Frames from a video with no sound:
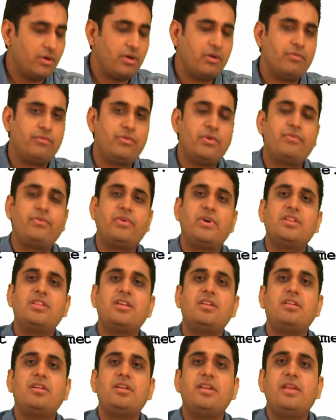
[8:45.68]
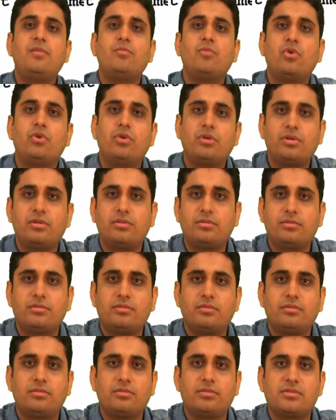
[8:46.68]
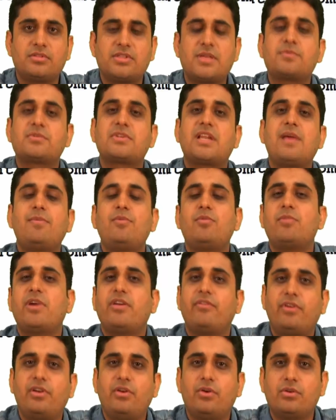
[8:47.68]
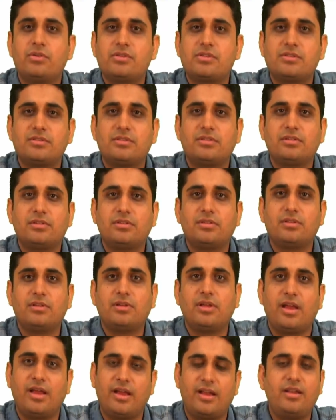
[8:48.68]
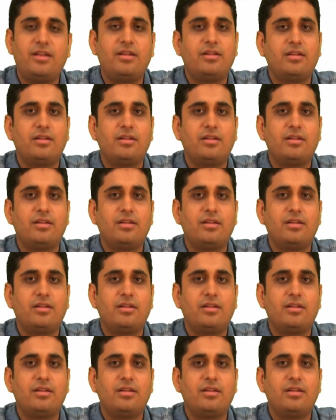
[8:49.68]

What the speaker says: For further learning more, subscribe to my videos, and